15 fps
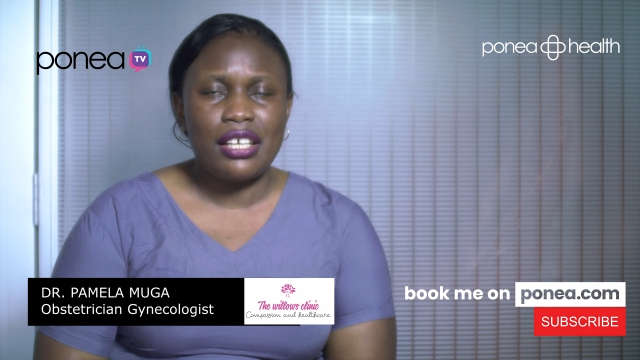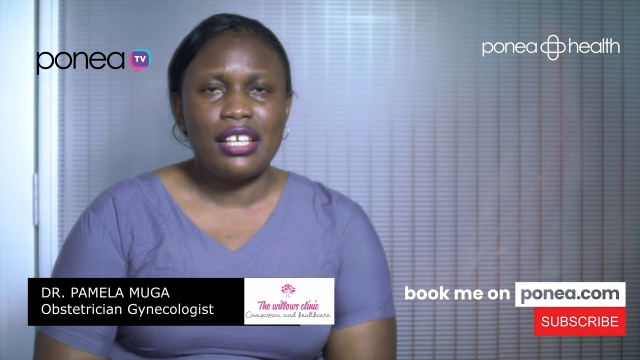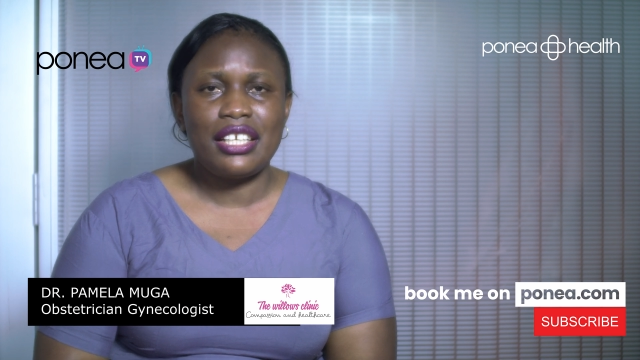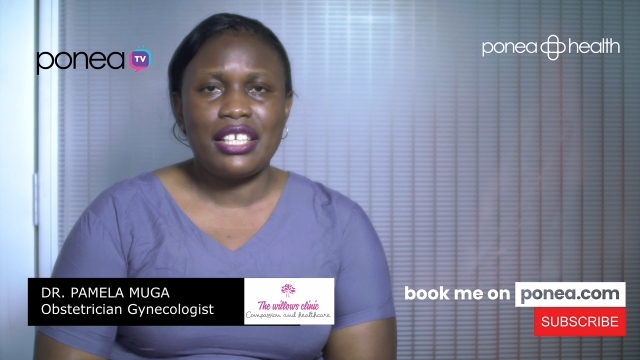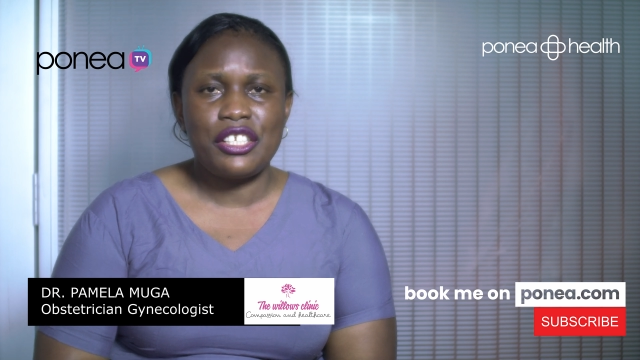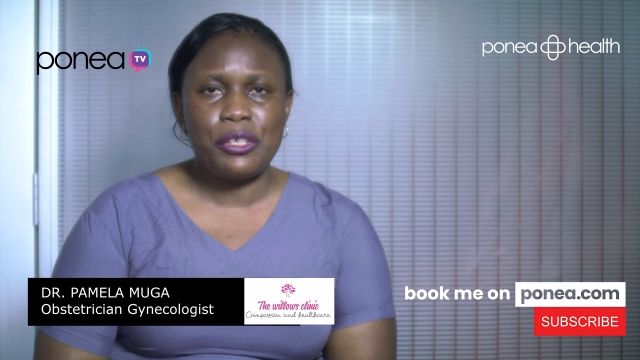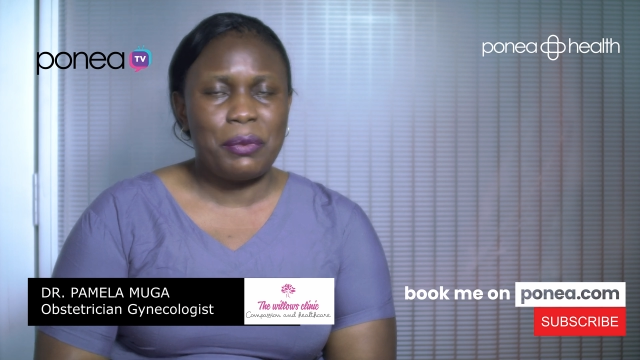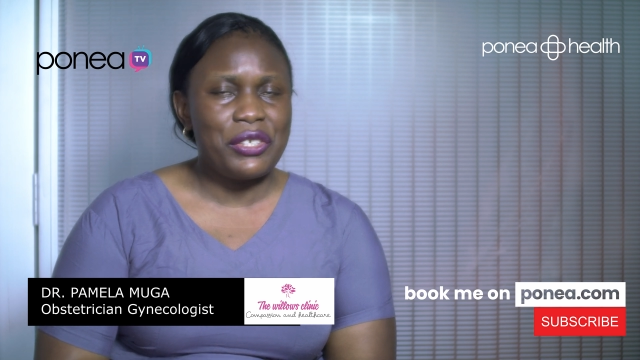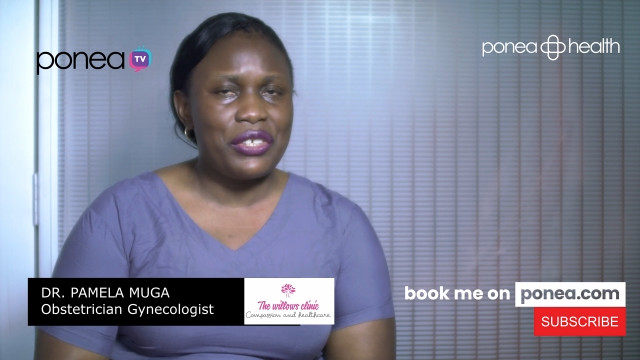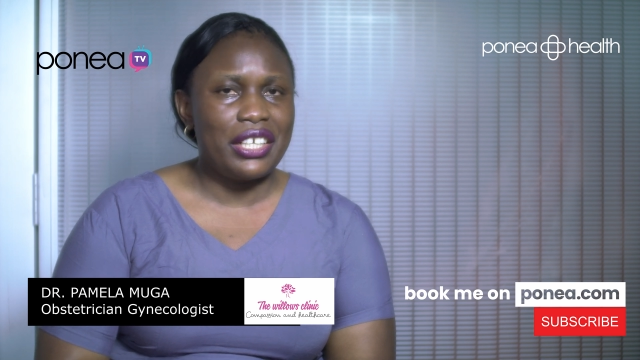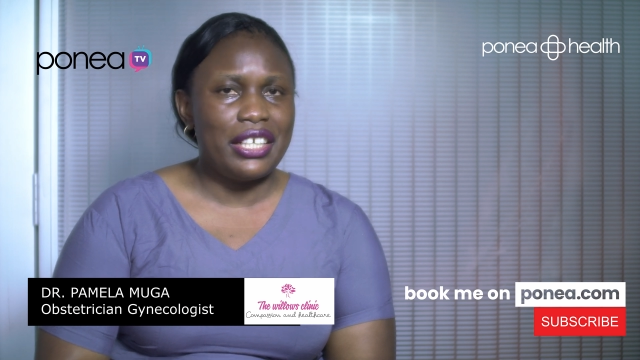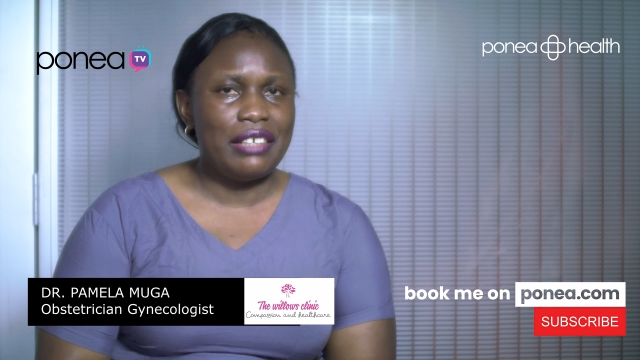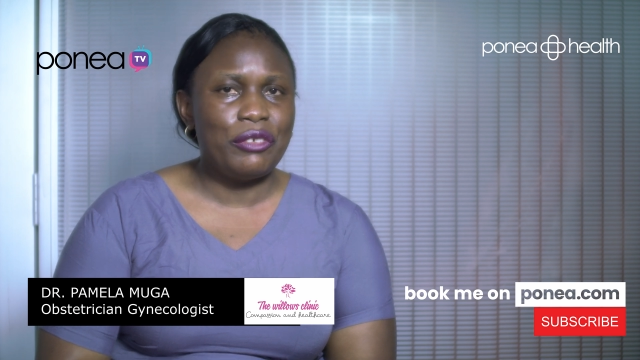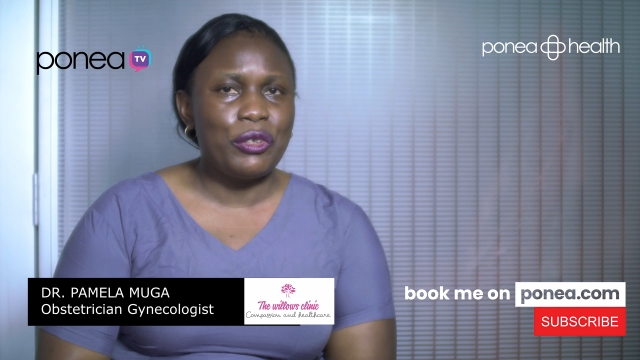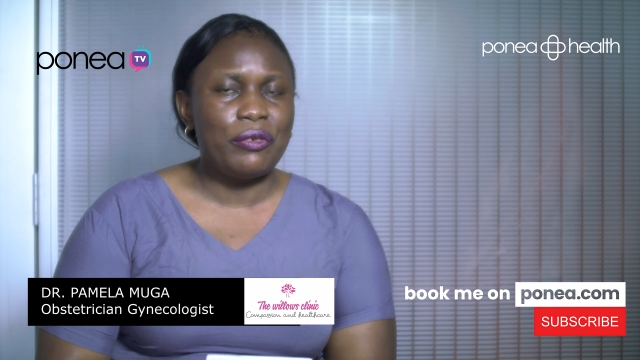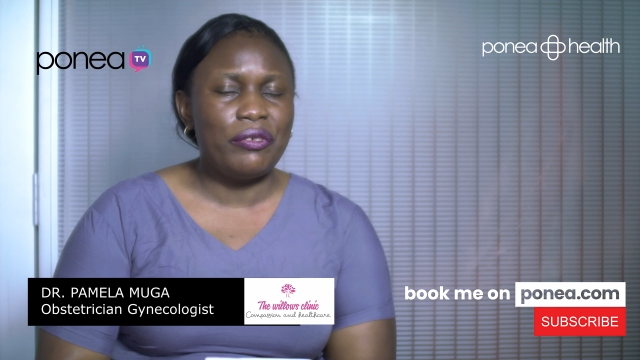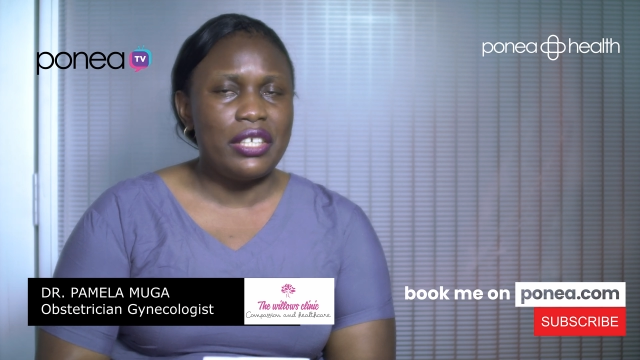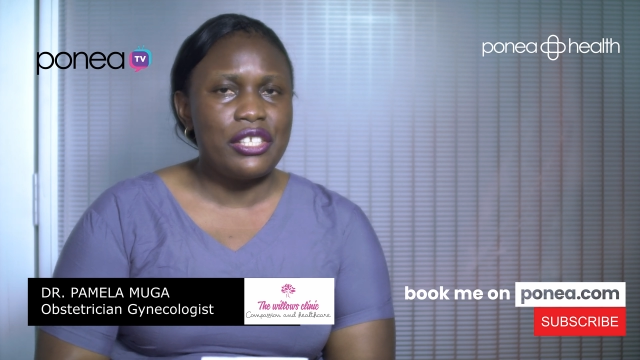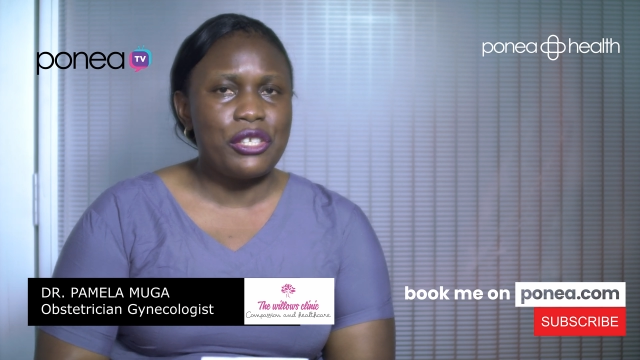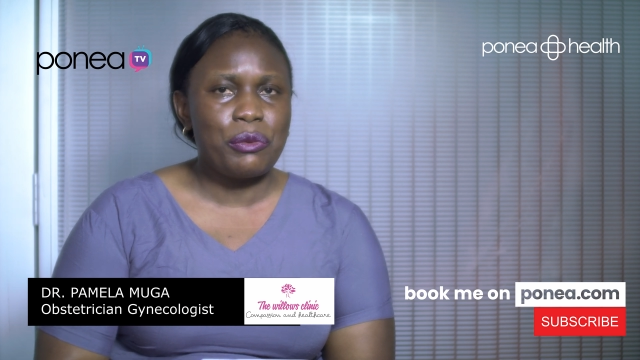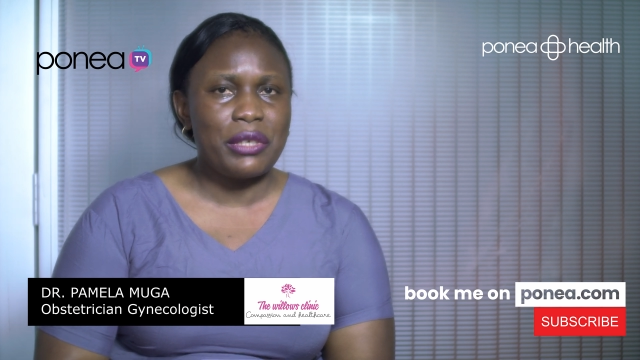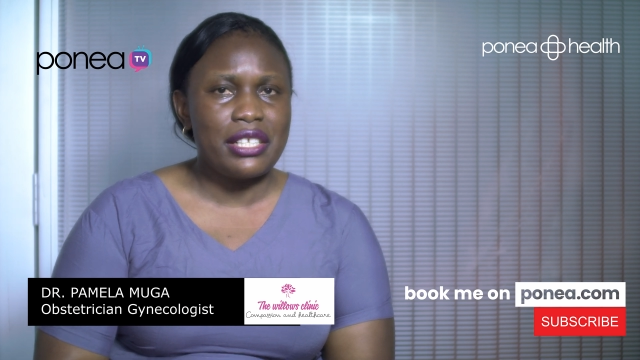and especially if your
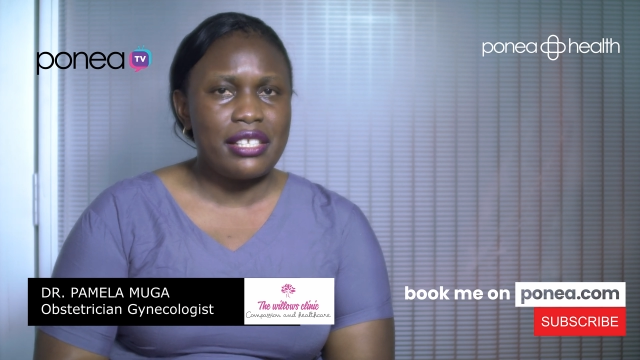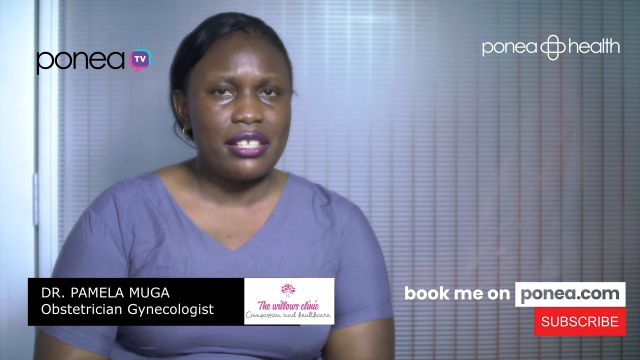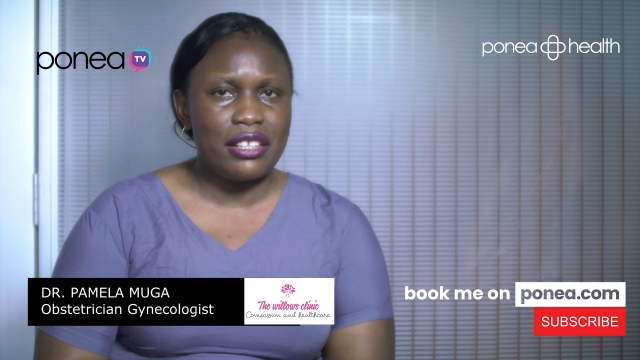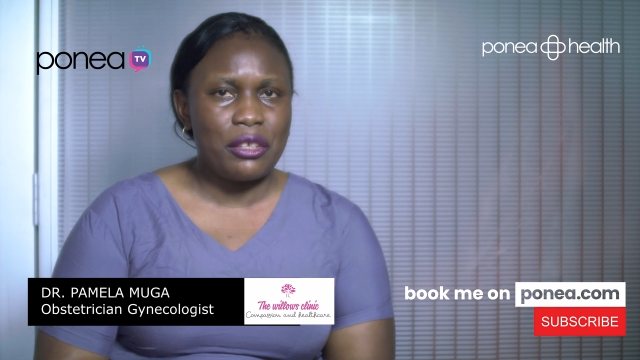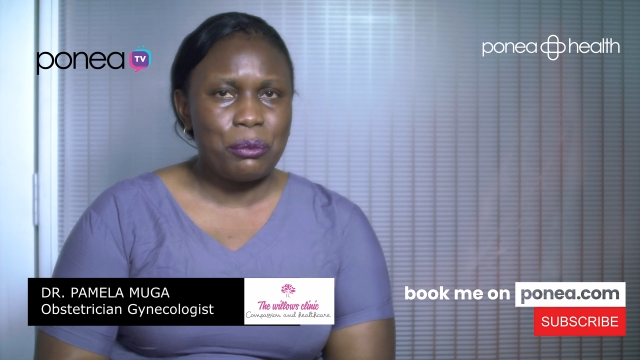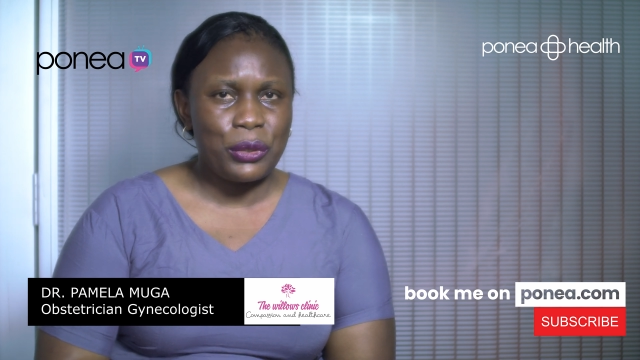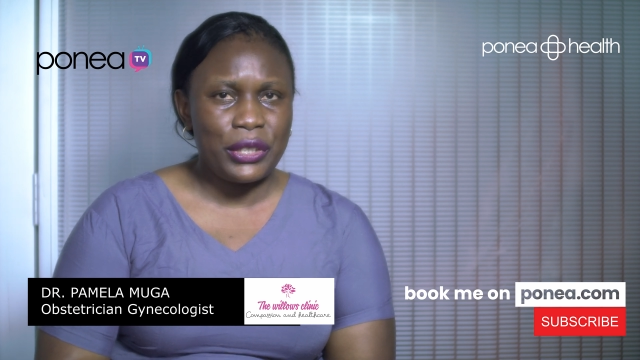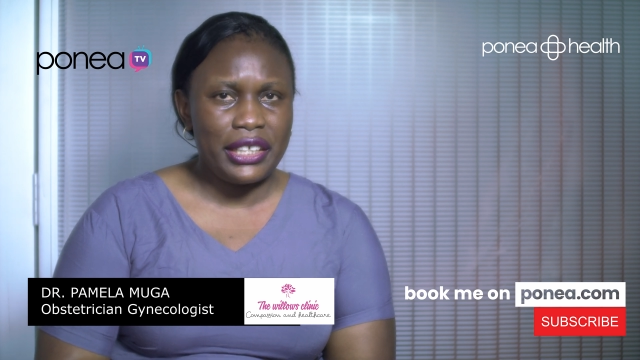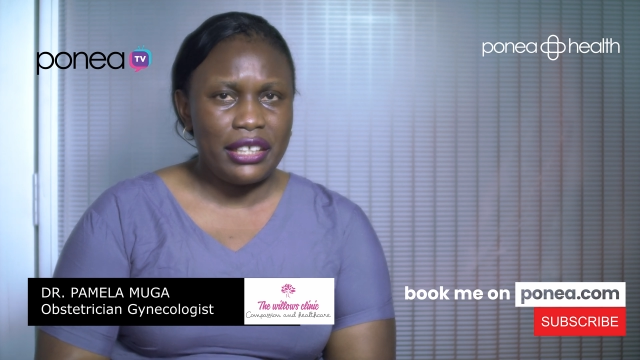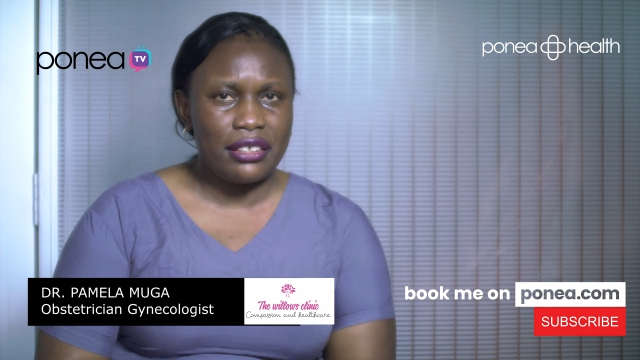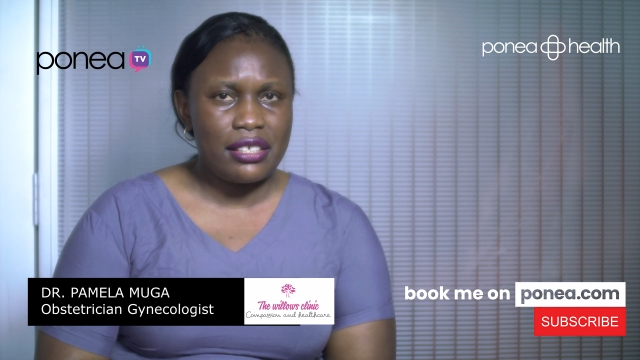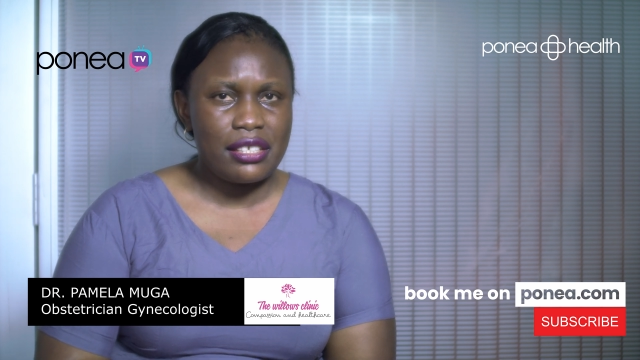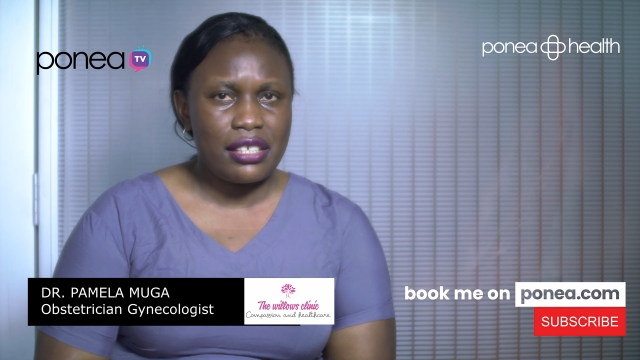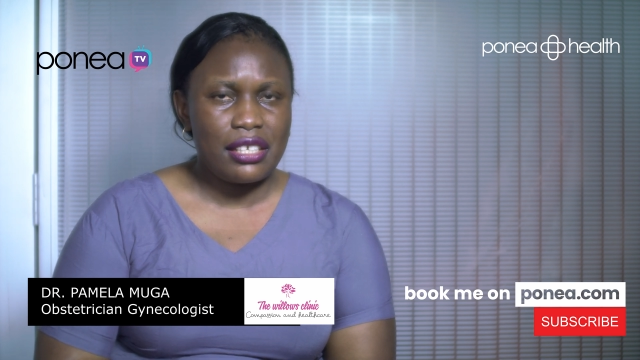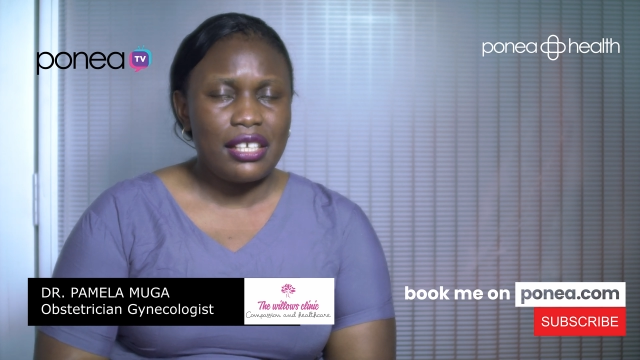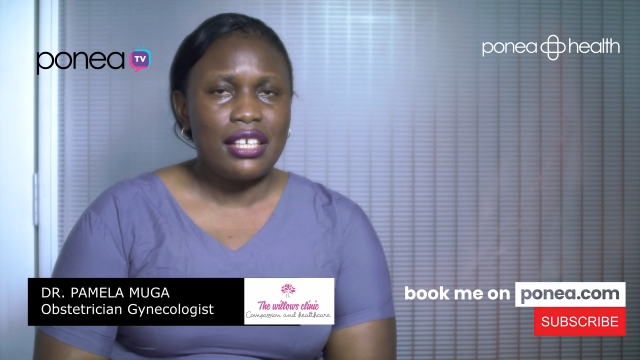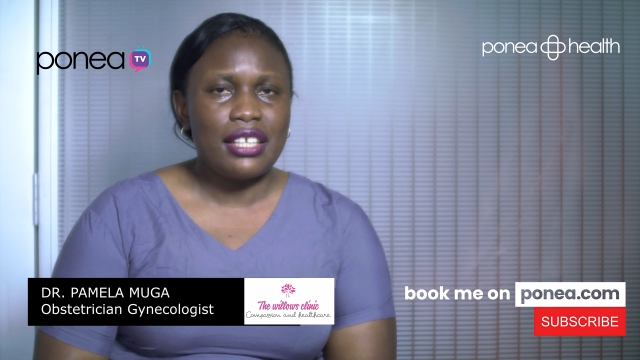face swells in the mornings,